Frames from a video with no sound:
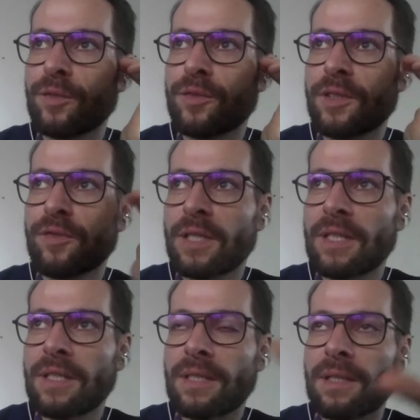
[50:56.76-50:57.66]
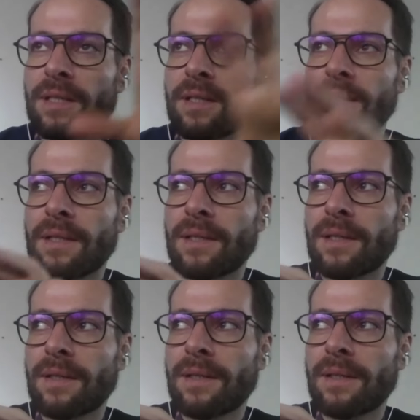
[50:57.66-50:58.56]
kind of different
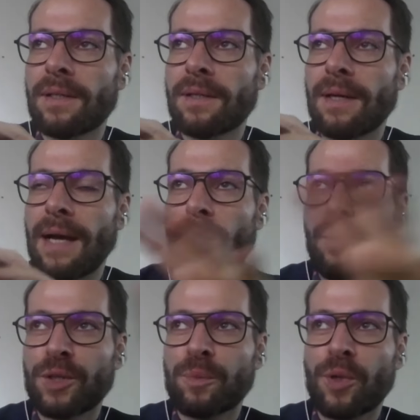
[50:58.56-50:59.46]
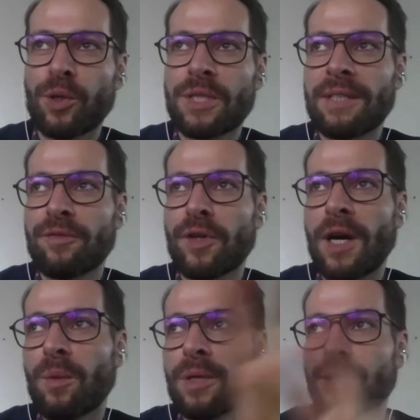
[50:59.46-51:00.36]
how much protein for
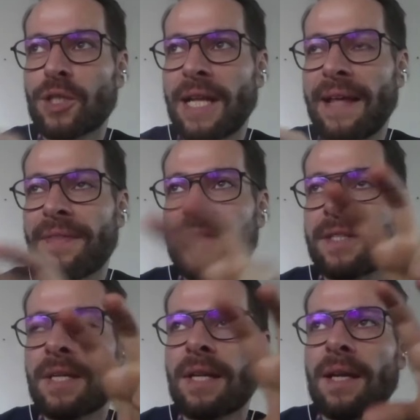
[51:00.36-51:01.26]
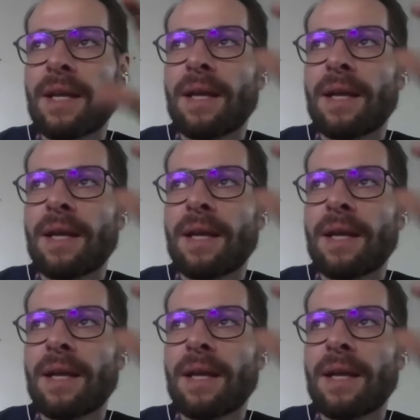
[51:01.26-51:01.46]
how much land.